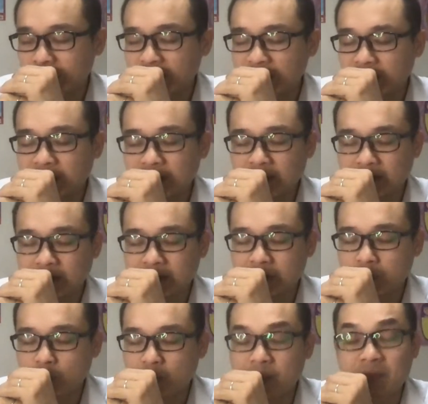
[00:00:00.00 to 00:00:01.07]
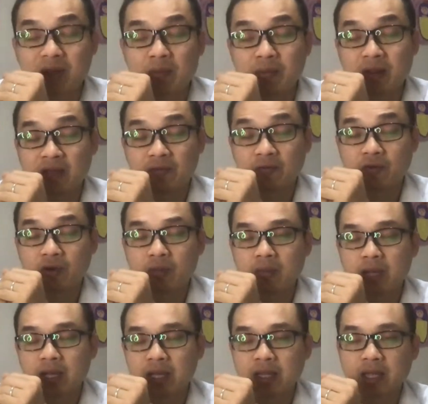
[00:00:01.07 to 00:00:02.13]
webinar platform,
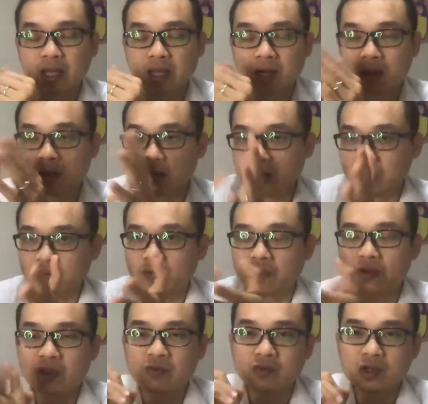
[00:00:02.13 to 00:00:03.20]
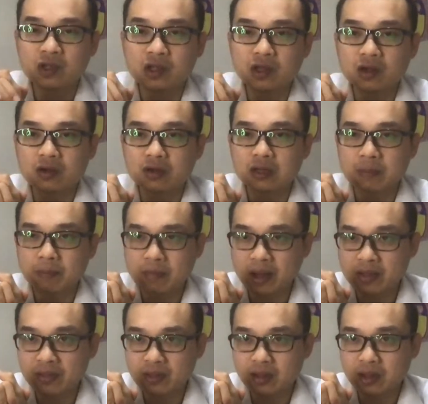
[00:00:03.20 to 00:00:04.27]
and there are a lot of free video that
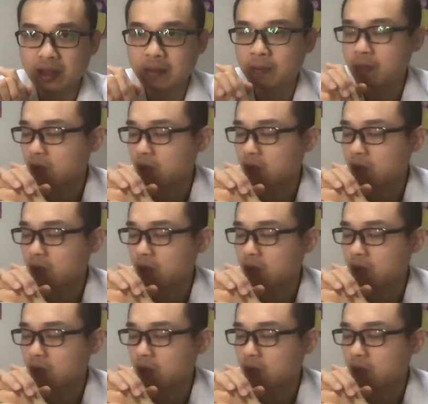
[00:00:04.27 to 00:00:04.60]
Monday I